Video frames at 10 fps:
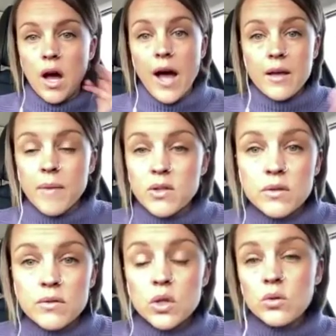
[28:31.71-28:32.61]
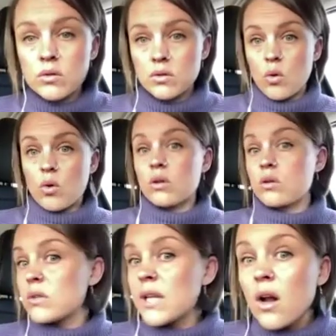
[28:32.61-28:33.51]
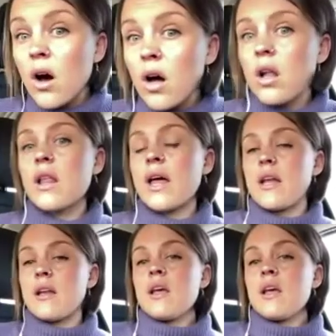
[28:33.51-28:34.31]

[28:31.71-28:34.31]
high amounts of gluten or gluten at all and